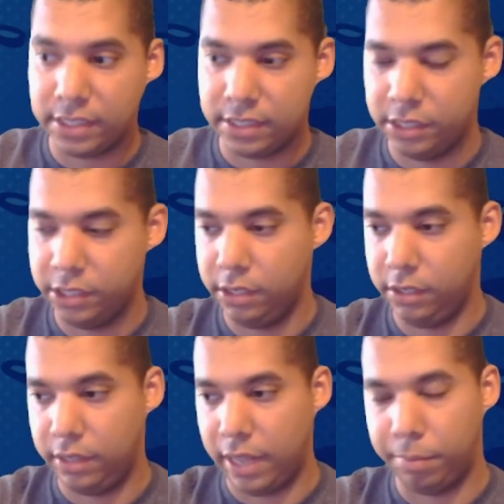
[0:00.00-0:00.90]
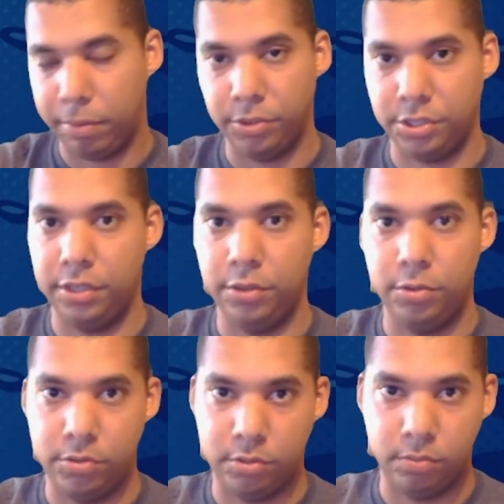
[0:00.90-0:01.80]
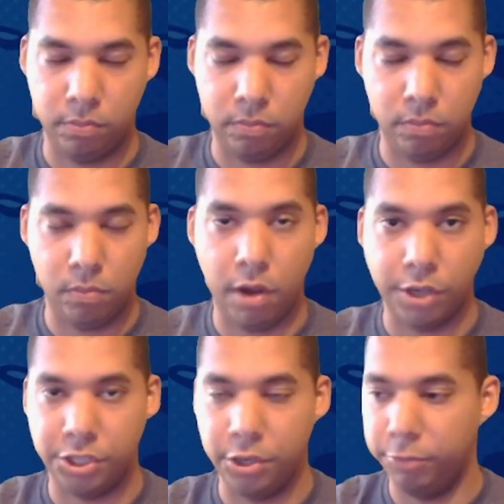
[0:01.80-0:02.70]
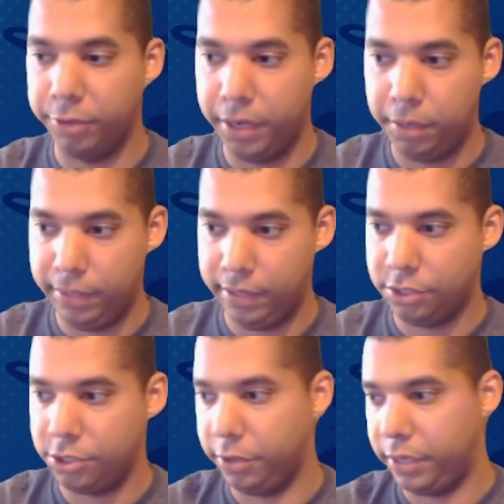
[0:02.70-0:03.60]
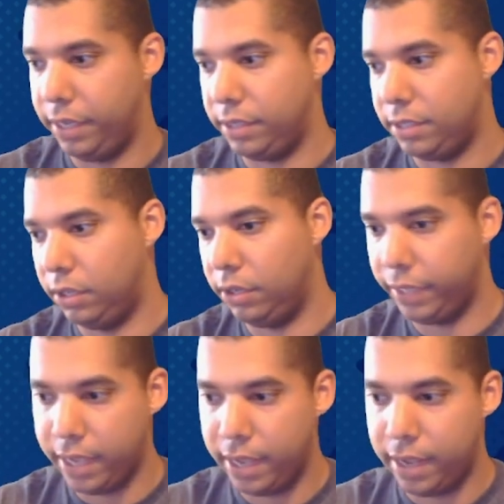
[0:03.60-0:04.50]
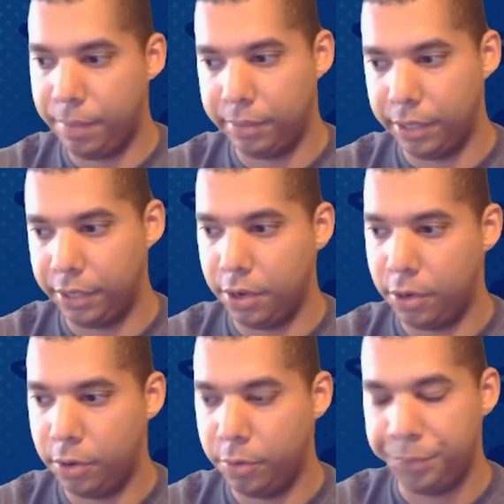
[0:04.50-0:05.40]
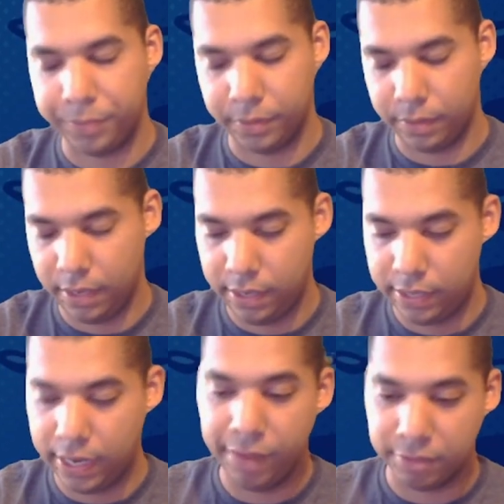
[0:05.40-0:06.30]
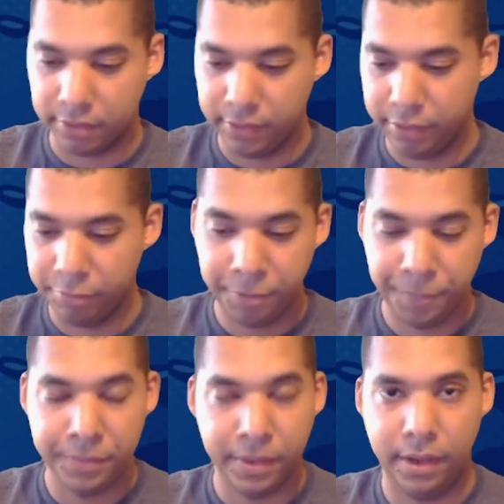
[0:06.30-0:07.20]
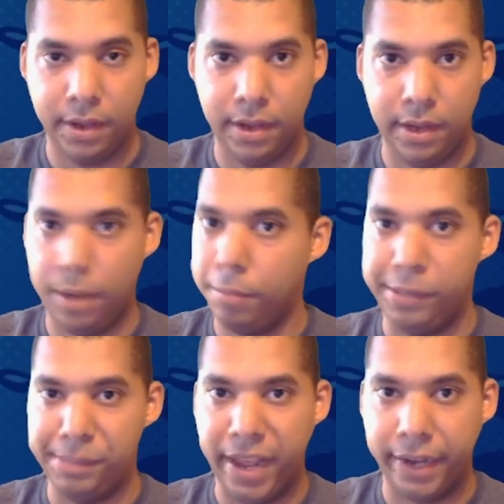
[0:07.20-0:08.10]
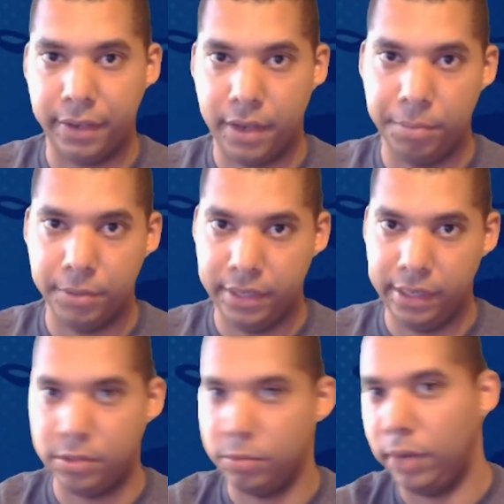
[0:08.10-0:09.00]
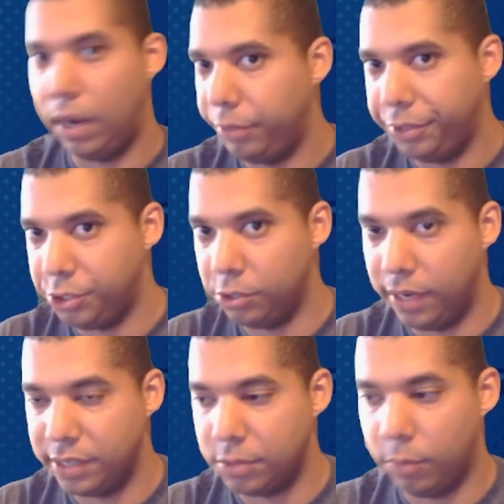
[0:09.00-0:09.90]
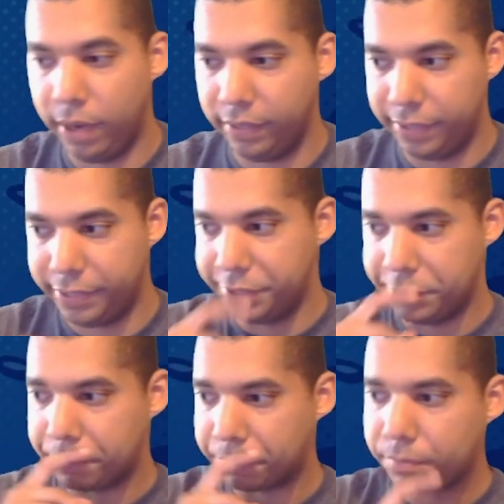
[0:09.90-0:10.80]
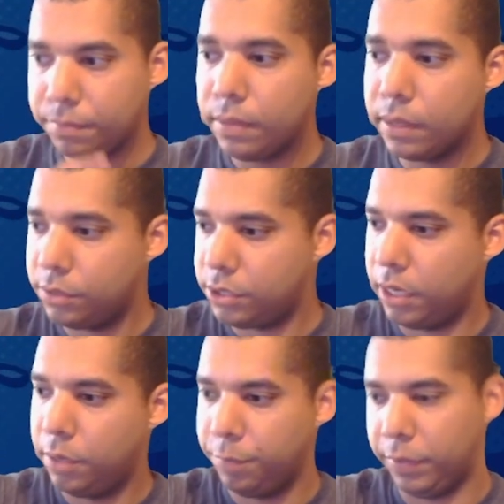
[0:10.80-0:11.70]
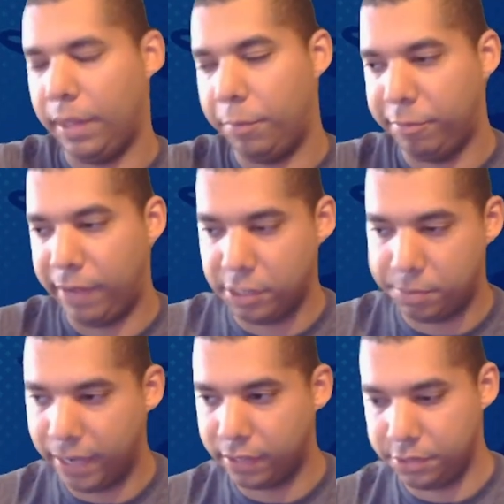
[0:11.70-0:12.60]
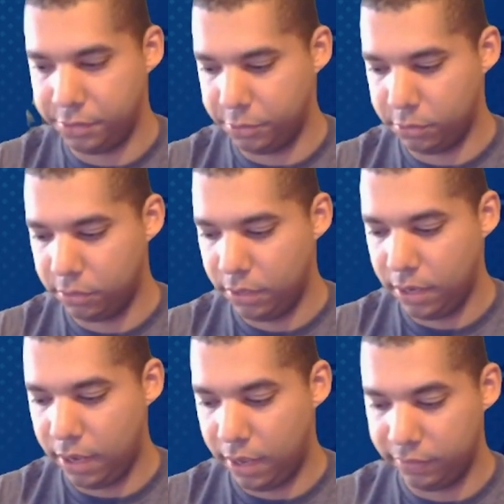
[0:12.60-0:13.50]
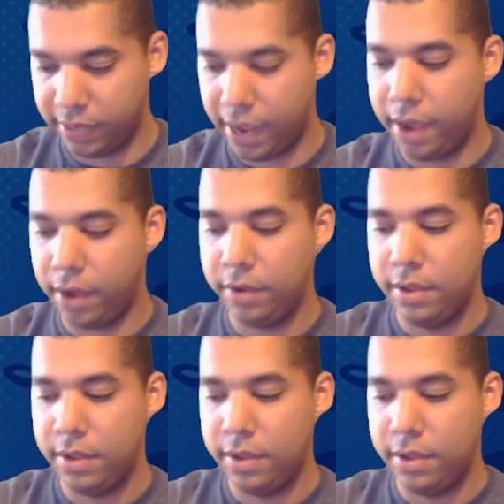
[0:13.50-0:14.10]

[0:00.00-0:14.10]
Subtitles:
to that person who's watching over him in the circus, and they're like, yeah, I'm gonna go and I have to leave. I'm gonna be back in a couple days. We're not really sure as to why that is. So then we flash back to the now.